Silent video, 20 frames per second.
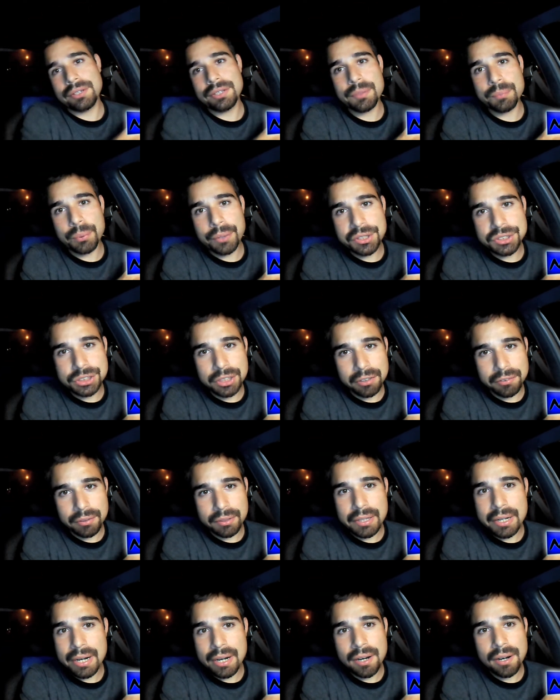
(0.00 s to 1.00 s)
over the bridge
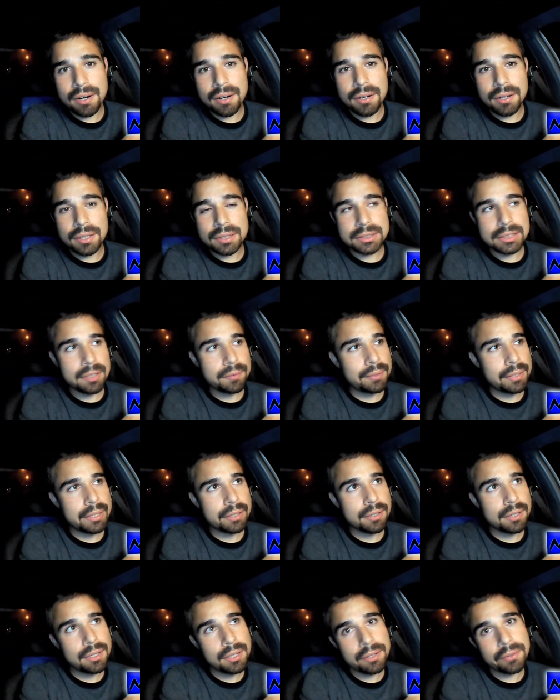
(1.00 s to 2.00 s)
over there. So I'm
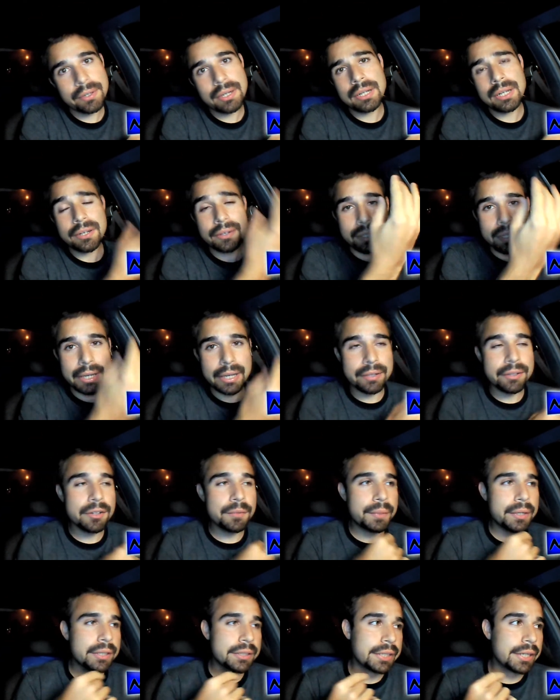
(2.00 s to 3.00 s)
like, oh, well, okay,
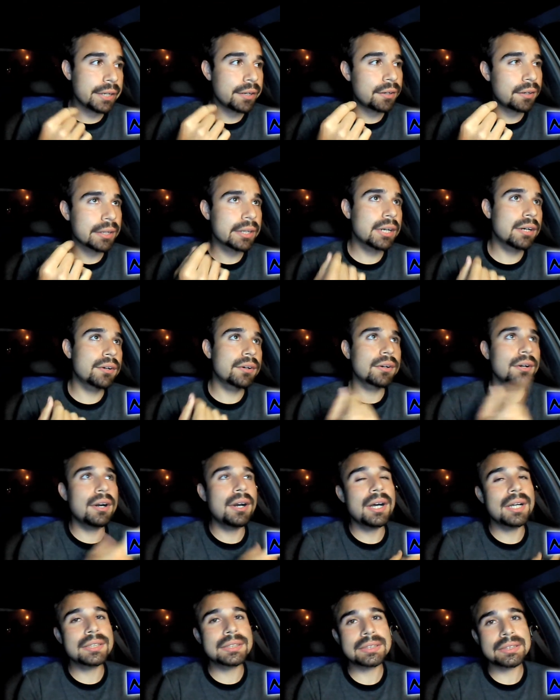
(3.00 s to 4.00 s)
no big deal. I go
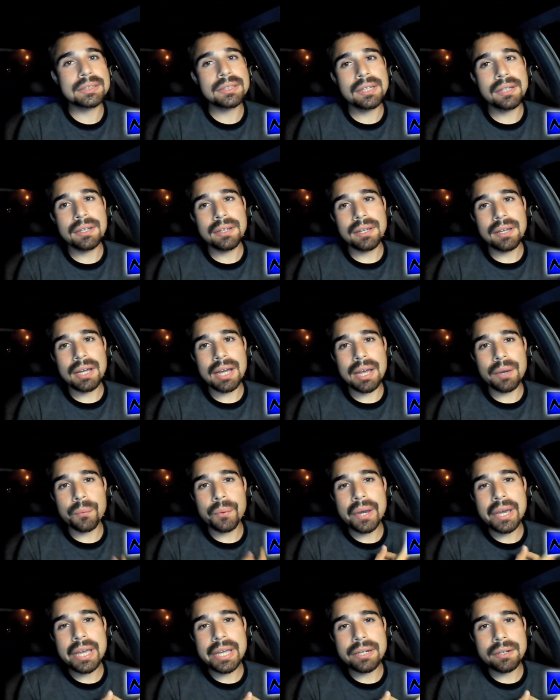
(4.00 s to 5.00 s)
across. I
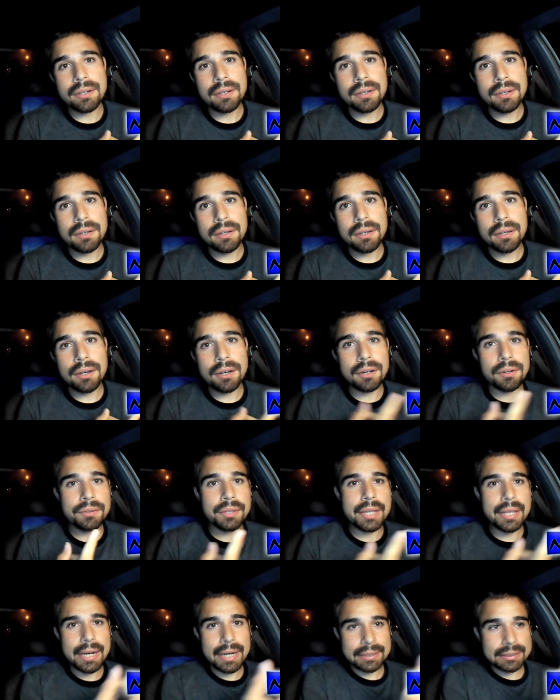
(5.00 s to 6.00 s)
wait. Oh,
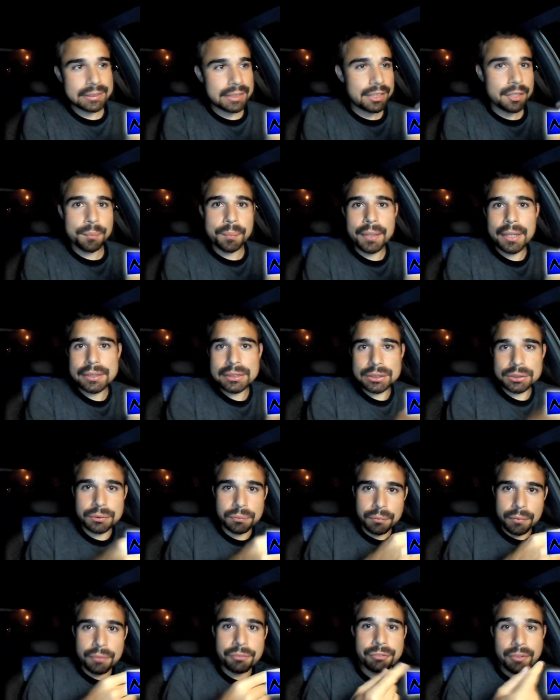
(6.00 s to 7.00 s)
then I see the bus
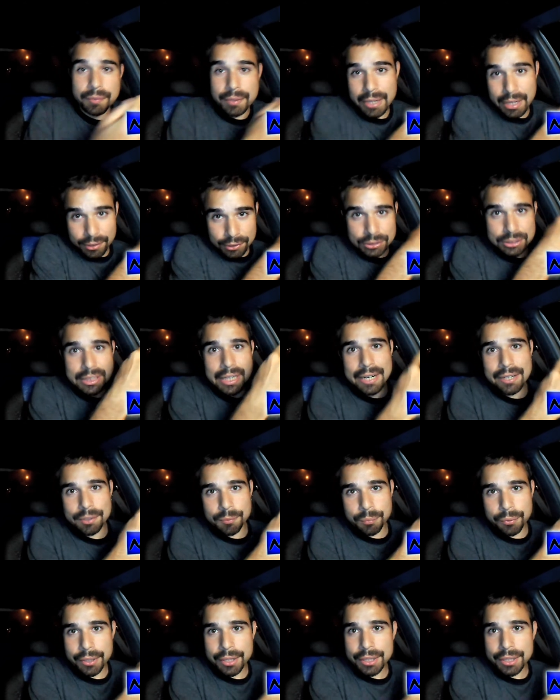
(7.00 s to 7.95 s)
from the other side of the